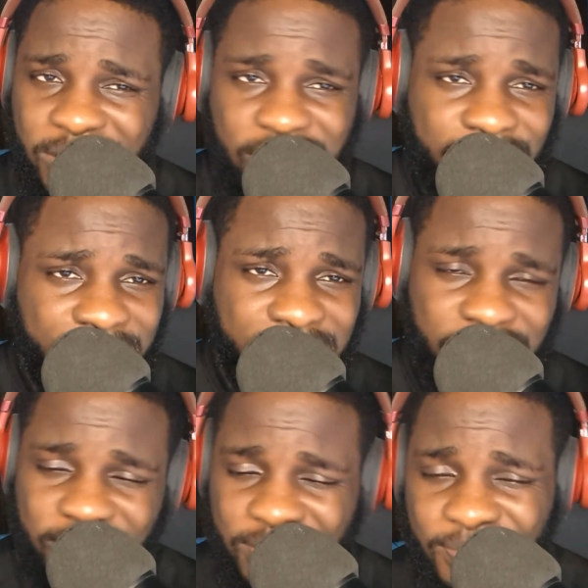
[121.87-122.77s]
Gist Lover is
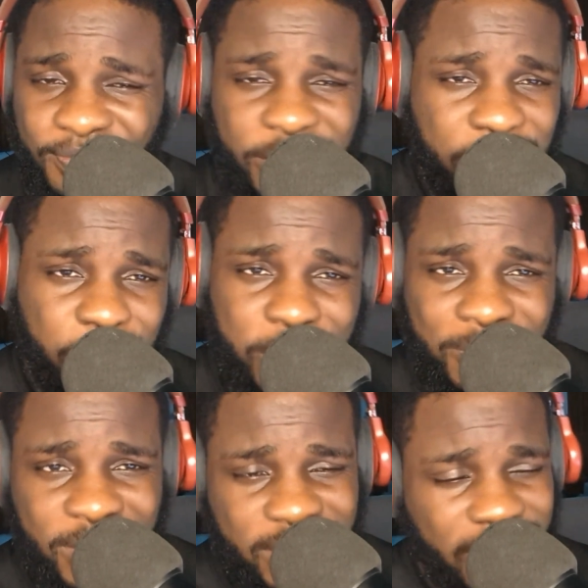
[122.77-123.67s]
just very
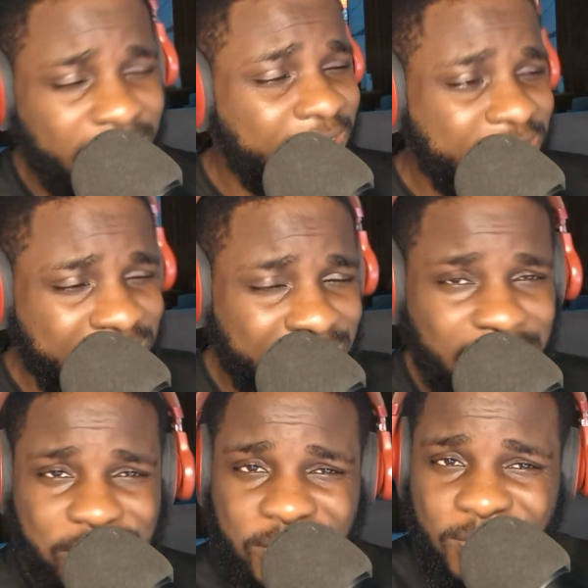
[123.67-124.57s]
controversial. Anything
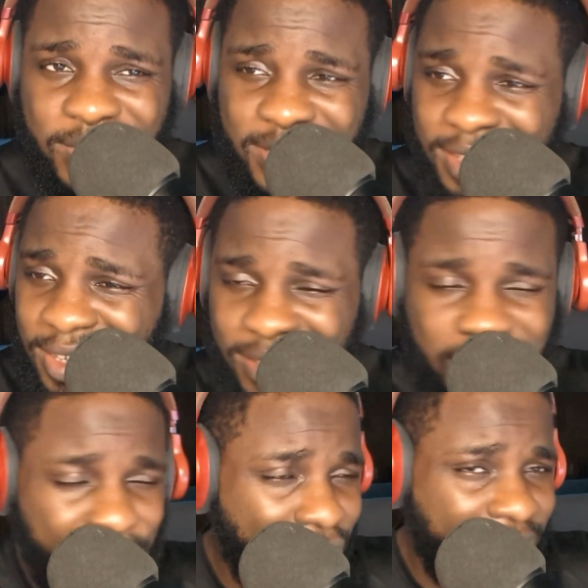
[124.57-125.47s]
that has to do with sex
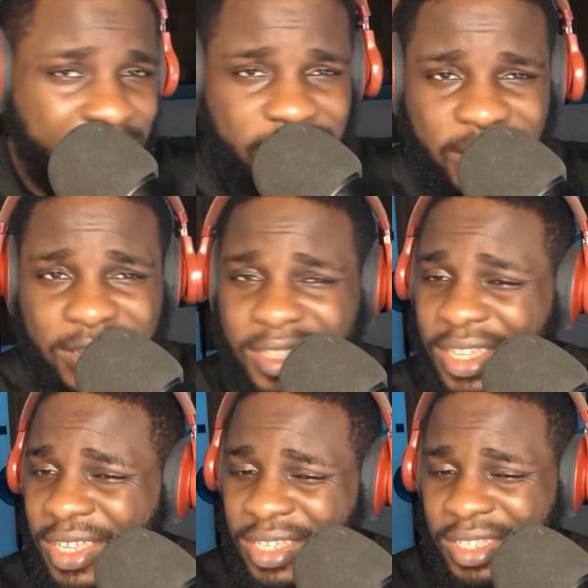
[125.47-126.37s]
tape or anything,
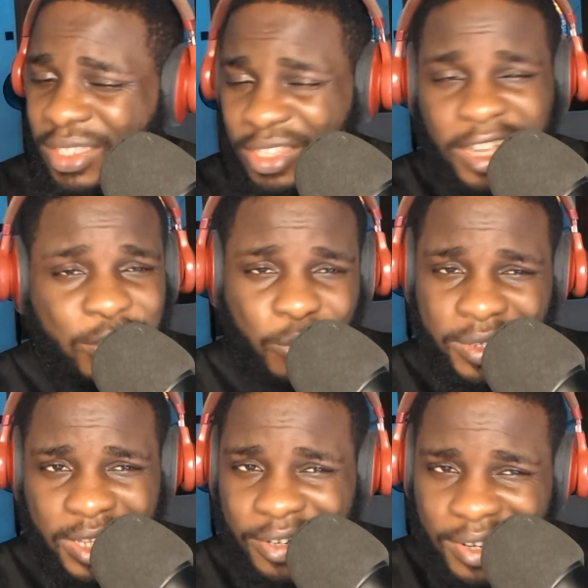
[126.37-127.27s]
they are the
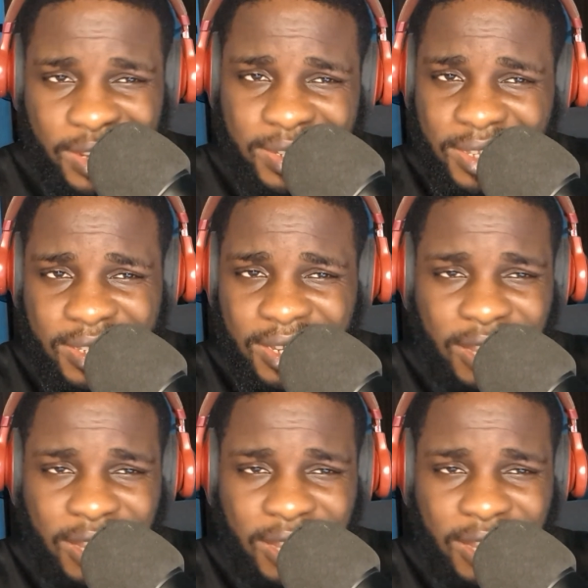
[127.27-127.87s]
ones that release it